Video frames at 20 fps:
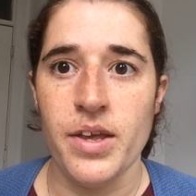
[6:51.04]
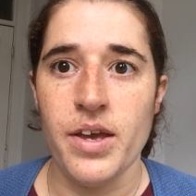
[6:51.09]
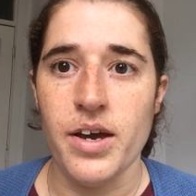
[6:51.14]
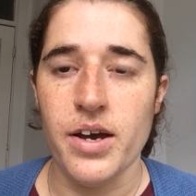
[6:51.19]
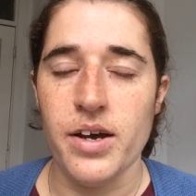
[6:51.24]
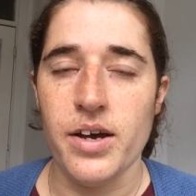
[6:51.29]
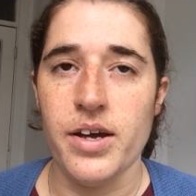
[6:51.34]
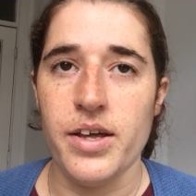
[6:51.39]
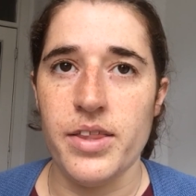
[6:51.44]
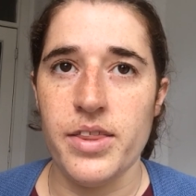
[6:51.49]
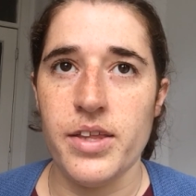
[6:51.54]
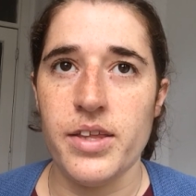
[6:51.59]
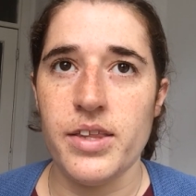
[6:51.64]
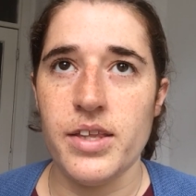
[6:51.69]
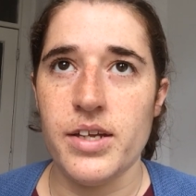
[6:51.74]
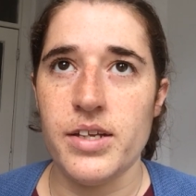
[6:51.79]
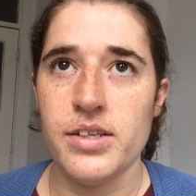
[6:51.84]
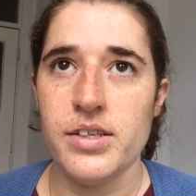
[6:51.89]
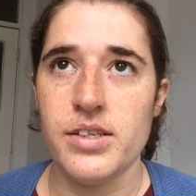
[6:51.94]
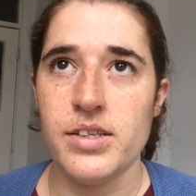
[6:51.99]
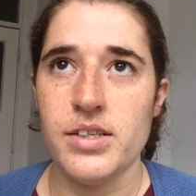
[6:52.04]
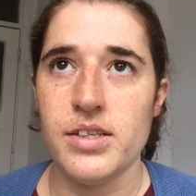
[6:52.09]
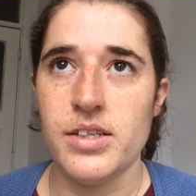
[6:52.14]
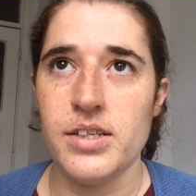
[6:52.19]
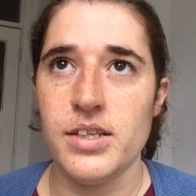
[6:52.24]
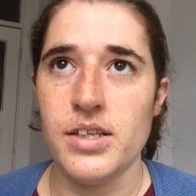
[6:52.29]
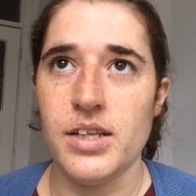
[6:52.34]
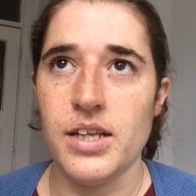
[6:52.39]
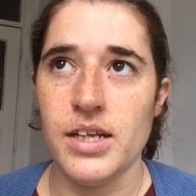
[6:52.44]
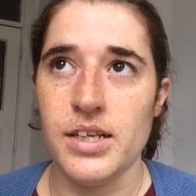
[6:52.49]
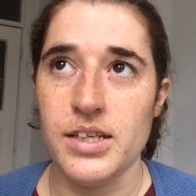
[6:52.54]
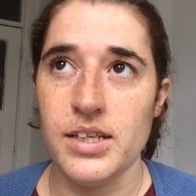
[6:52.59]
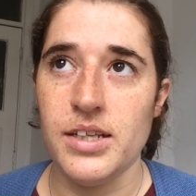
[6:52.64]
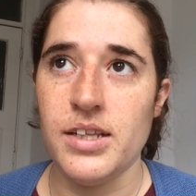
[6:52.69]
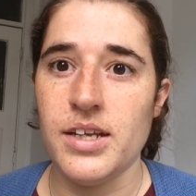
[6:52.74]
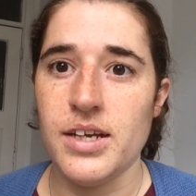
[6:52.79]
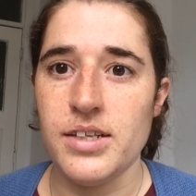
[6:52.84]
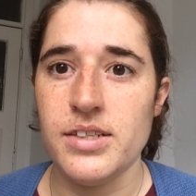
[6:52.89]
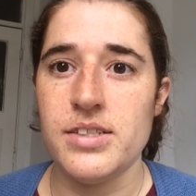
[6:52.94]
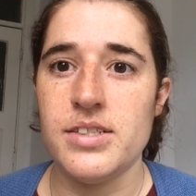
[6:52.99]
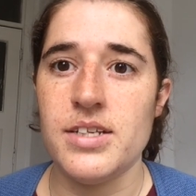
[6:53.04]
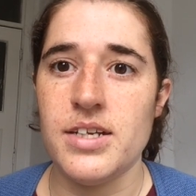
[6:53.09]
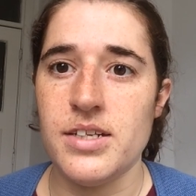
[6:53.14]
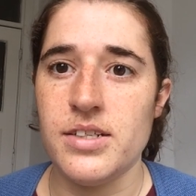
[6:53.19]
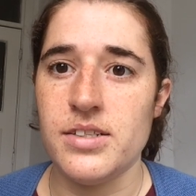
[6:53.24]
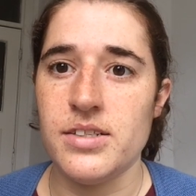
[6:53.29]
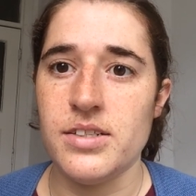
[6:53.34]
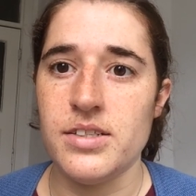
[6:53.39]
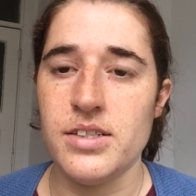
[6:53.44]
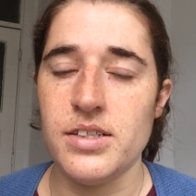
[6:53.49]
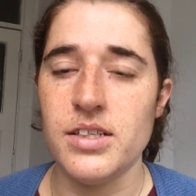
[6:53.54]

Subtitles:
I think that in that sense